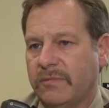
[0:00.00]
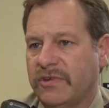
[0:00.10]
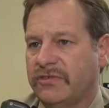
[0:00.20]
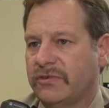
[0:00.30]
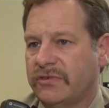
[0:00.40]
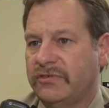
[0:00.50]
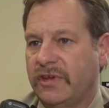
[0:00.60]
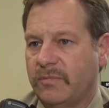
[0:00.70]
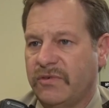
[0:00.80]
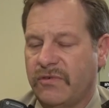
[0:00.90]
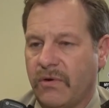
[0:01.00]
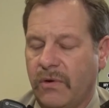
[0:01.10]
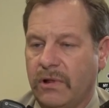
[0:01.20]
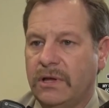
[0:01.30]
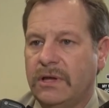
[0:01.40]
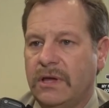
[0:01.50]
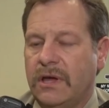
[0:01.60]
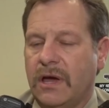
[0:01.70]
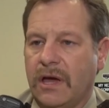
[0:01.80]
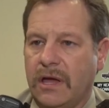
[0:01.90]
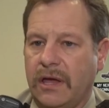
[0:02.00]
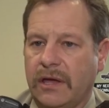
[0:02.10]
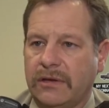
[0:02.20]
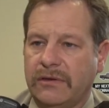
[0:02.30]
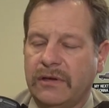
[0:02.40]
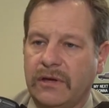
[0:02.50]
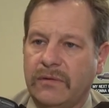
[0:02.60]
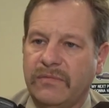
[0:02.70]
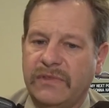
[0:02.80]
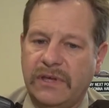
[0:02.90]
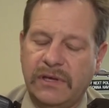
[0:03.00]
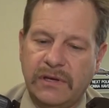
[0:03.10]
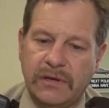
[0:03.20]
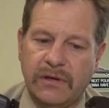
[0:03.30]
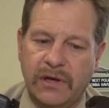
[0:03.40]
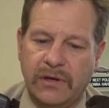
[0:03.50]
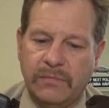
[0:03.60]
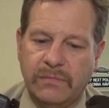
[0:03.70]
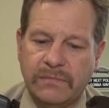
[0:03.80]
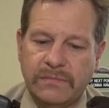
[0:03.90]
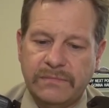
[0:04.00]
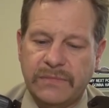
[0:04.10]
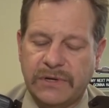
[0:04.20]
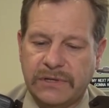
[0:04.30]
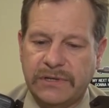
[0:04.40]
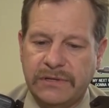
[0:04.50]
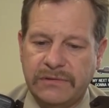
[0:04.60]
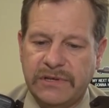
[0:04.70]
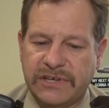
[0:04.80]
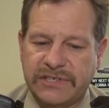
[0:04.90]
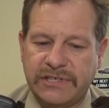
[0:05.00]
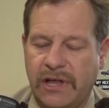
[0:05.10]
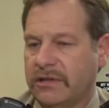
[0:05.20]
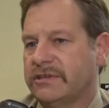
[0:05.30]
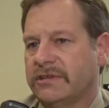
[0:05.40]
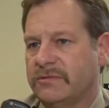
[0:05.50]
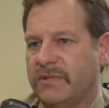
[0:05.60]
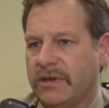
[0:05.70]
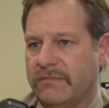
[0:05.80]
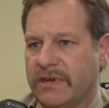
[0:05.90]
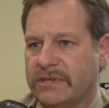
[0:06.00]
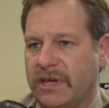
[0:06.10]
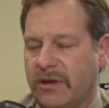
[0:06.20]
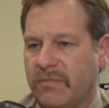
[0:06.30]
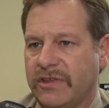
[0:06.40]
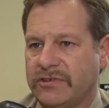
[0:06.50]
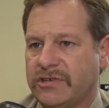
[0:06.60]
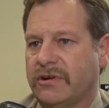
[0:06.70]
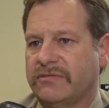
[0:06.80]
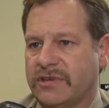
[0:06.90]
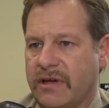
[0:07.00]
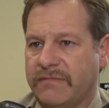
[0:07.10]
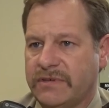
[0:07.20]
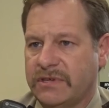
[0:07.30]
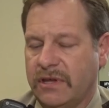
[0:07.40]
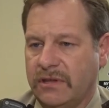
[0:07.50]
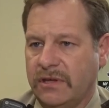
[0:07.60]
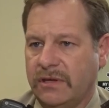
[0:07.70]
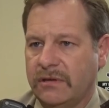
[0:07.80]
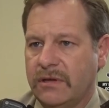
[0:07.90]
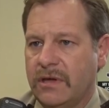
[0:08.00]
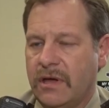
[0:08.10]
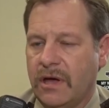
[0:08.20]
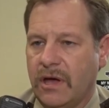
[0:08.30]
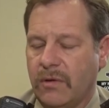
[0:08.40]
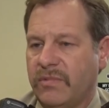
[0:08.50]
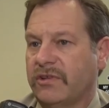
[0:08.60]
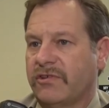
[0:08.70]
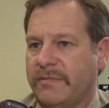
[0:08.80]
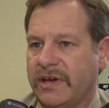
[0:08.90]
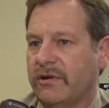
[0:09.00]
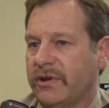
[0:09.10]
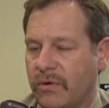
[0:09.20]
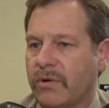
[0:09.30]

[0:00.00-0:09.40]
by the Minnesota State Patrol, and uh, the um, uh, assault is being investigated by the Sheriff's Office and the uh, Beltrami County